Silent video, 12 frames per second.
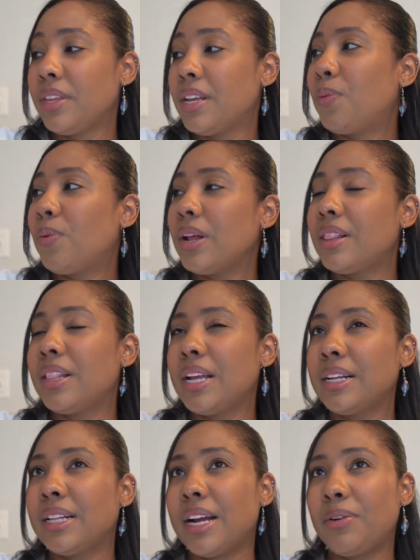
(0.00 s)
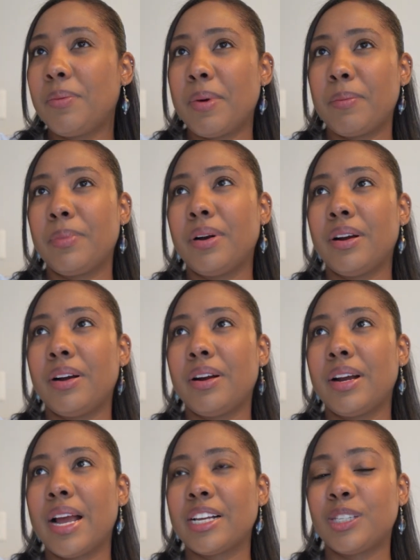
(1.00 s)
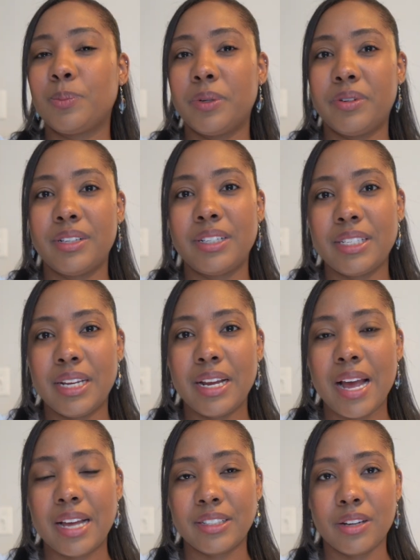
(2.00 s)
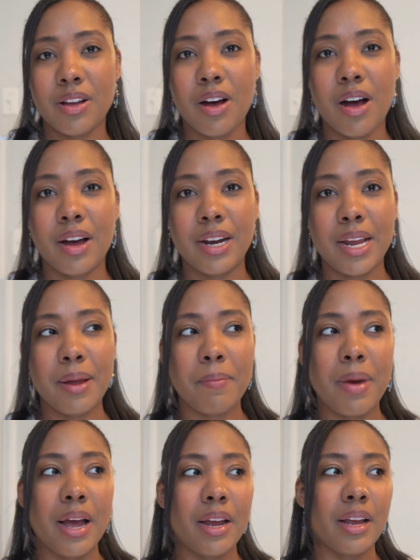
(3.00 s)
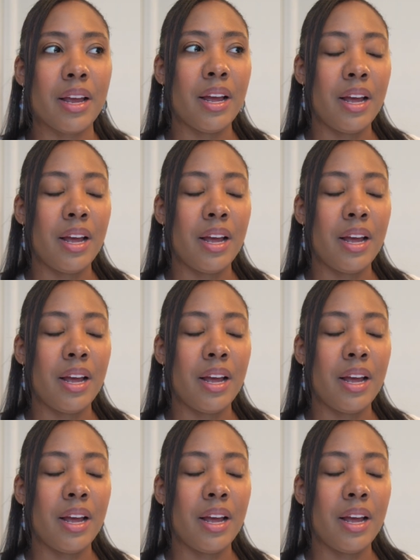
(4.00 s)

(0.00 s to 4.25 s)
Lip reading: One thing that I remember experiencing as a con in my